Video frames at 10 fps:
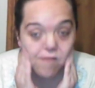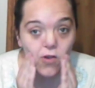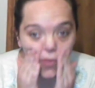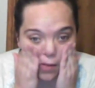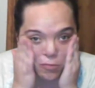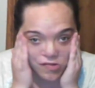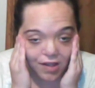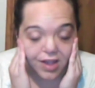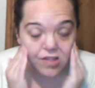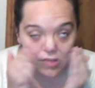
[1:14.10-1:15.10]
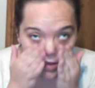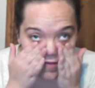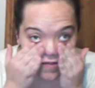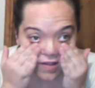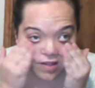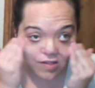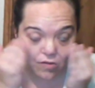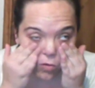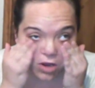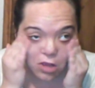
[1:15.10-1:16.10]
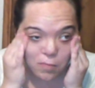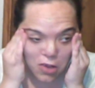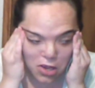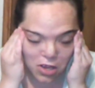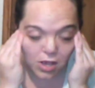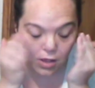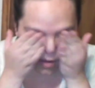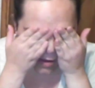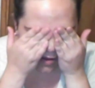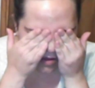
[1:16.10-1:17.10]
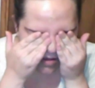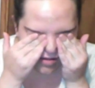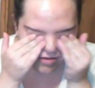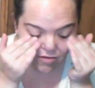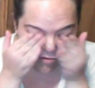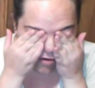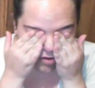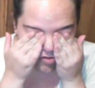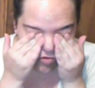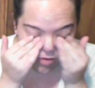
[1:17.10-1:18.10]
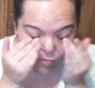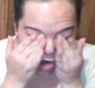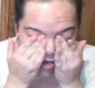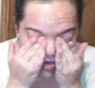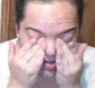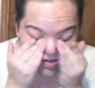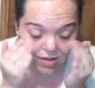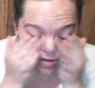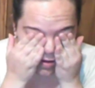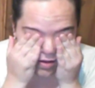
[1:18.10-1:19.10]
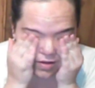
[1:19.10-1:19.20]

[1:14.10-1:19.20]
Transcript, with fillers: everything besides this is going to be drugstore products.